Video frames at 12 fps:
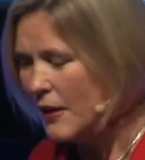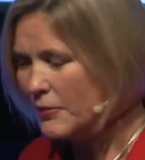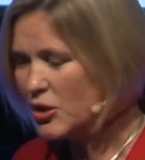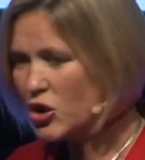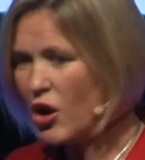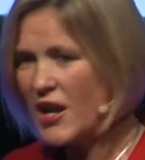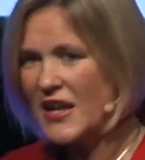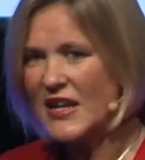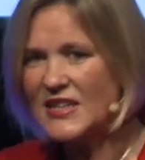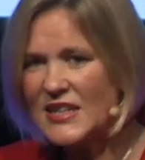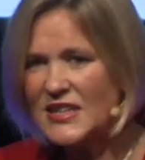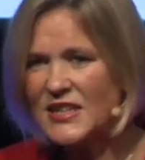But training,
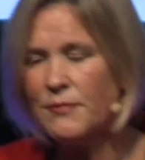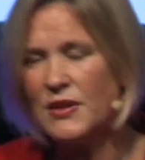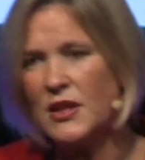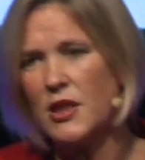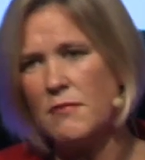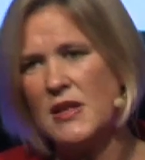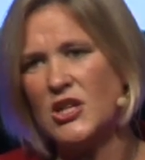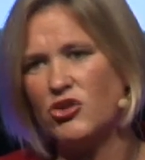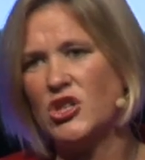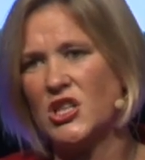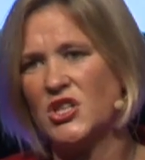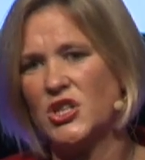it is something that the
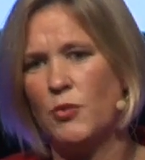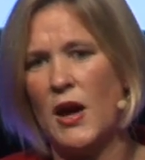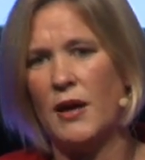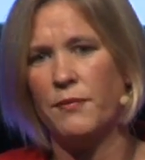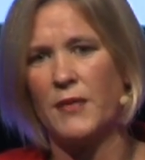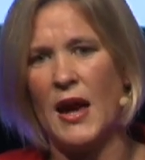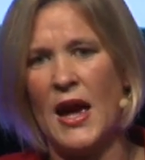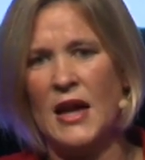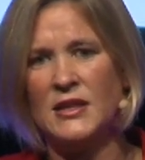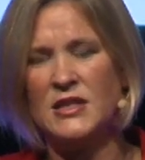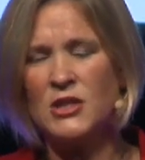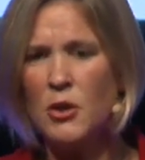military does do well.
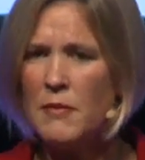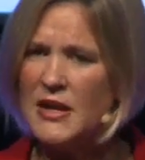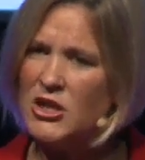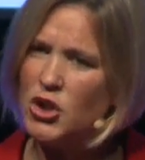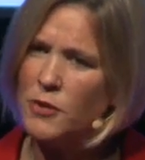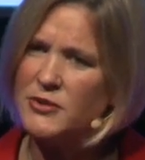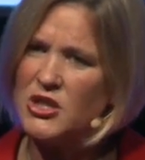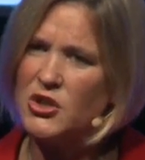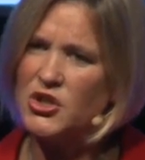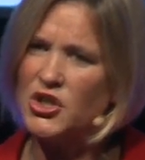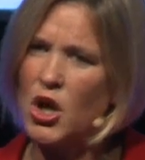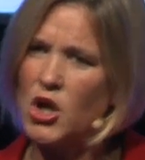And there's not many jobs that
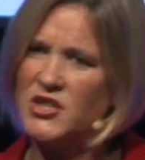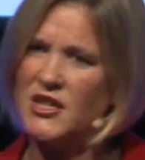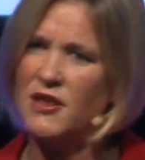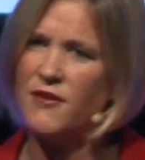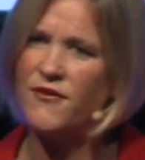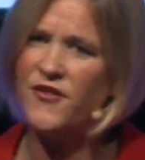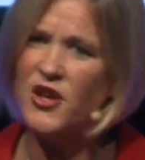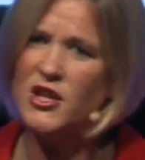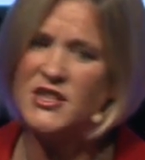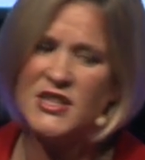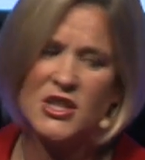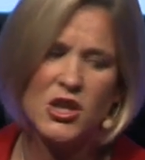you start in, and the
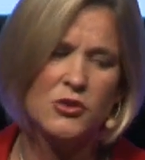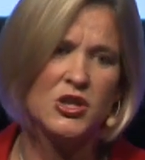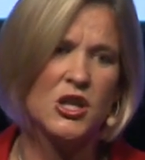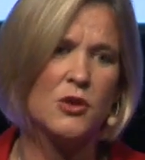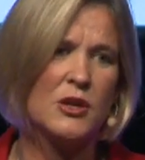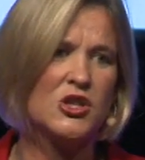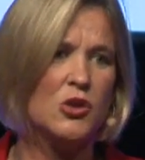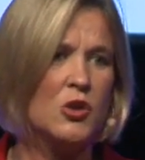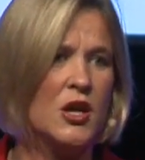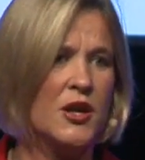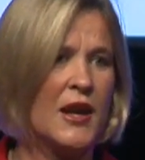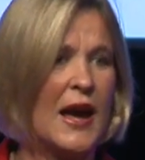first thing that you do is you
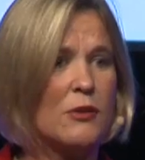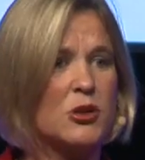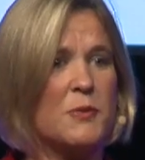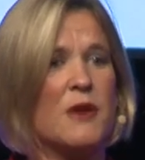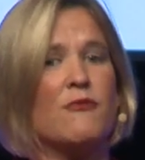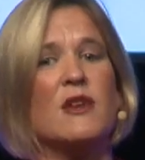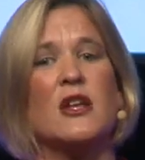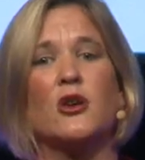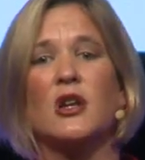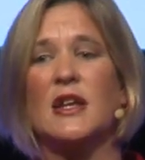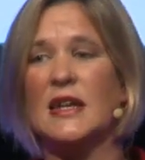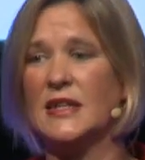learn how to be a really
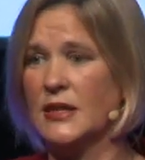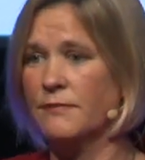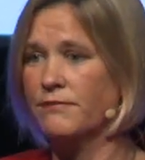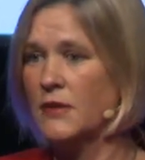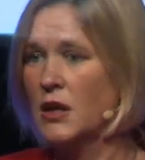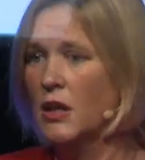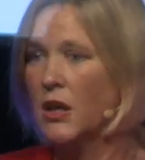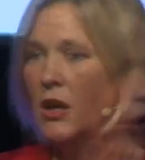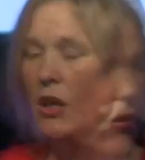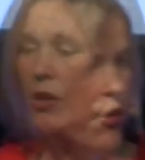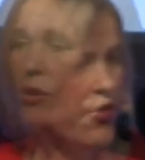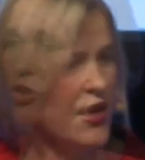good leader
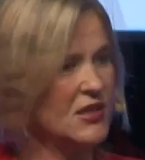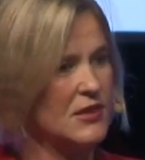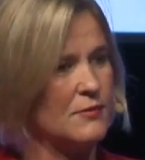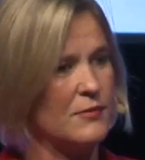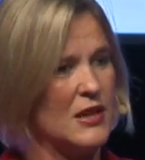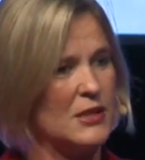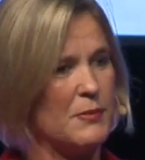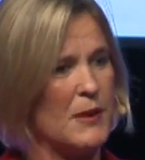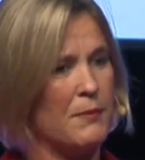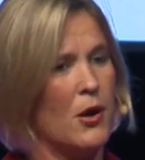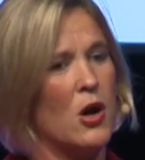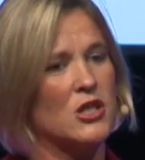this. It's
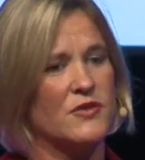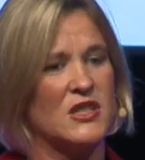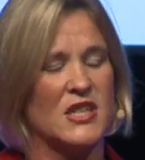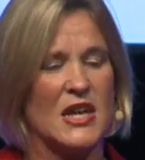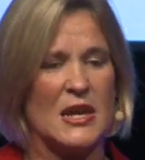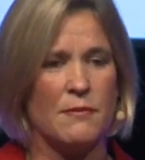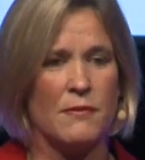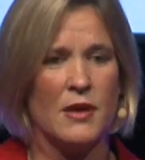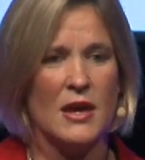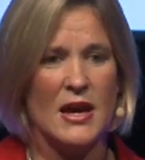being part of a team.